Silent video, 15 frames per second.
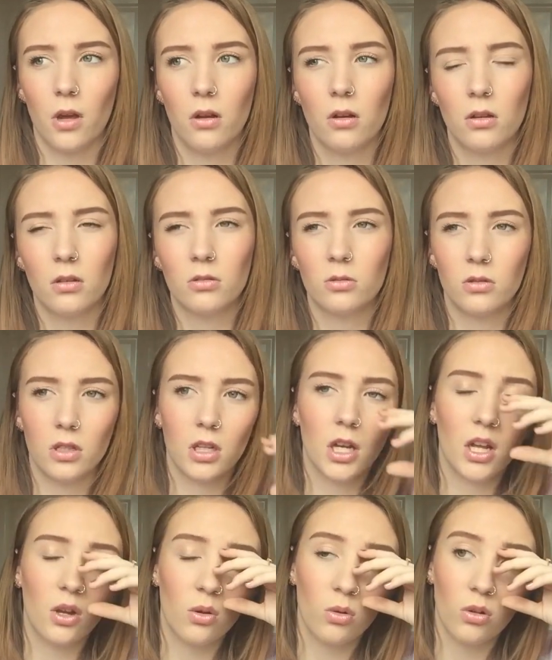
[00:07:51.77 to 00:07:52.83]
oh, you
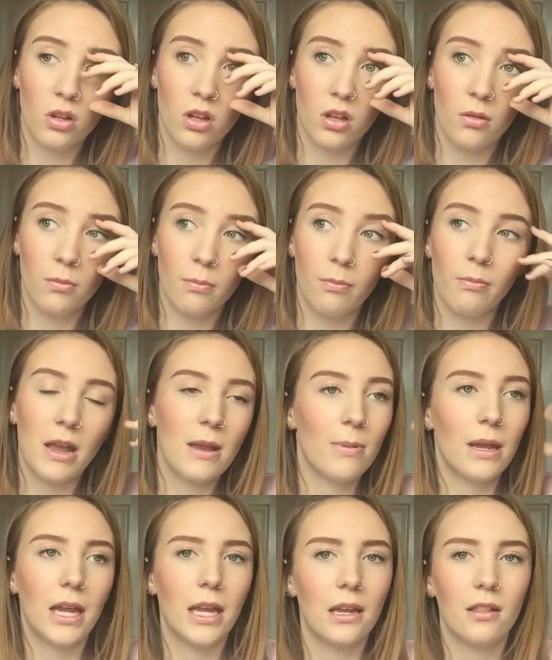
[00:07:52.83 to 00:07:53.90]
know,
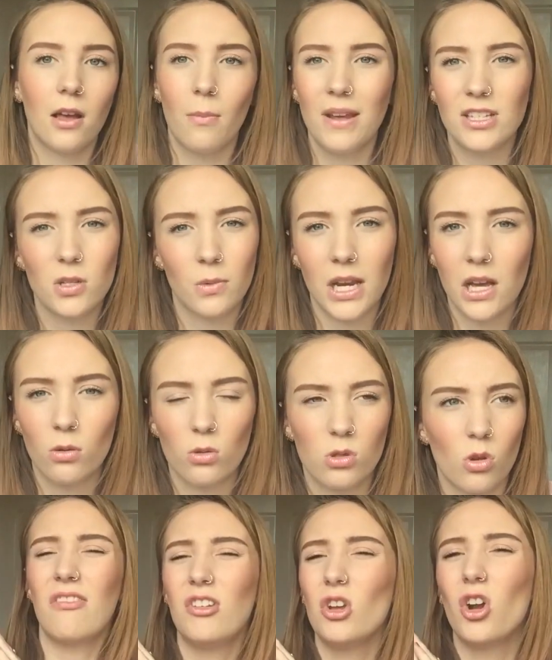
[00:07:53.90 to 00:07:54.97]
maybe they'll meet someone
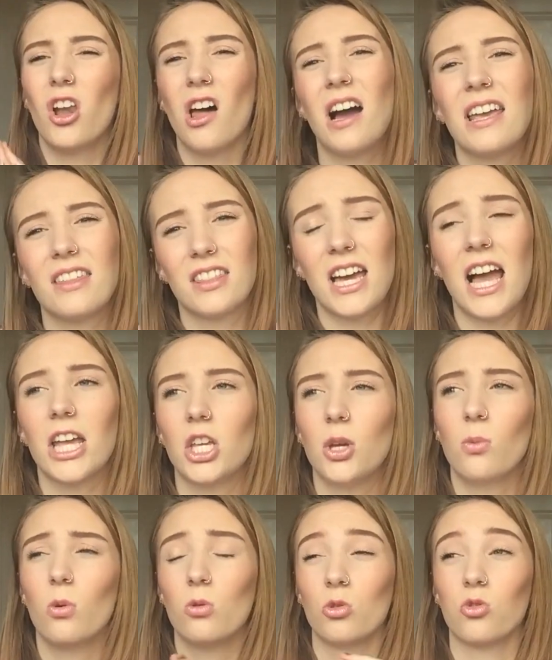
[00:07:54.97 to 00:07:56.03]
else. If you're like that,
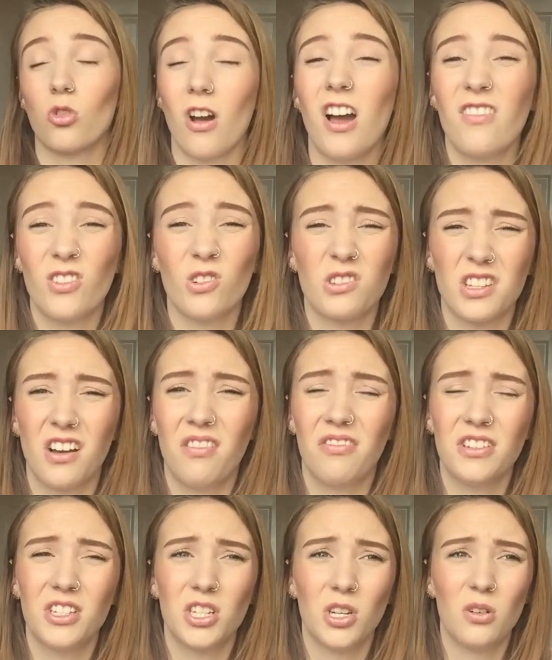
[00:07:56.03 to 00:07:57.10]
you will drive
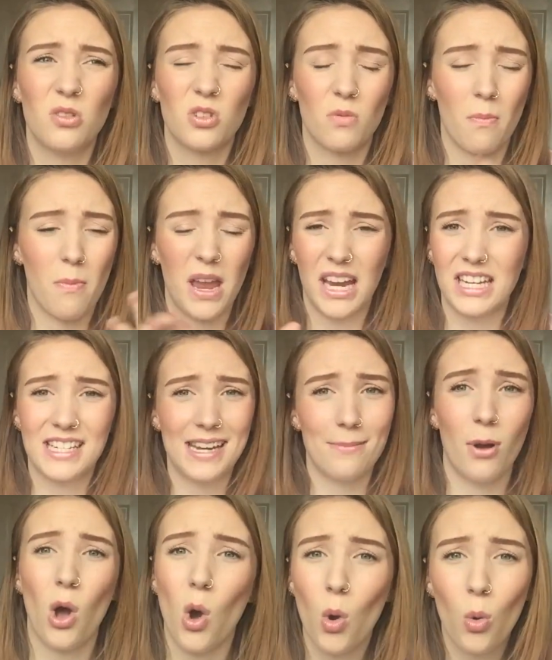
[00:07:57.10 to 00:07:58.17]
yourself into some big
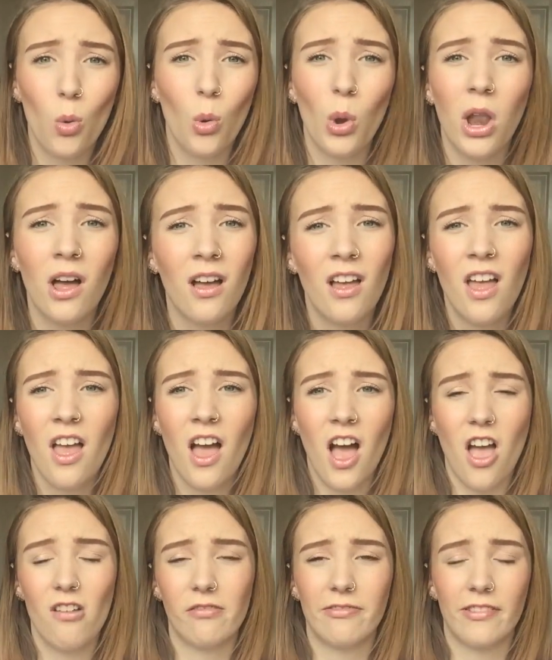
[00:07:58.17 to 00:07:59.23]
deep hole
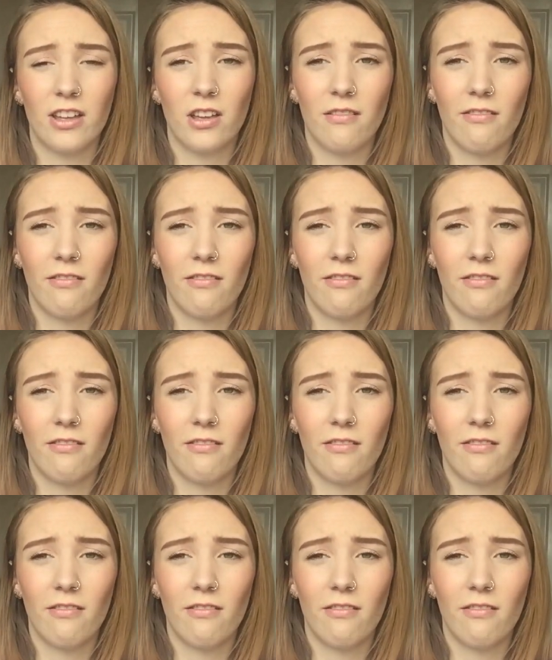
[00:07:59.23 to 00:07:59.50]
of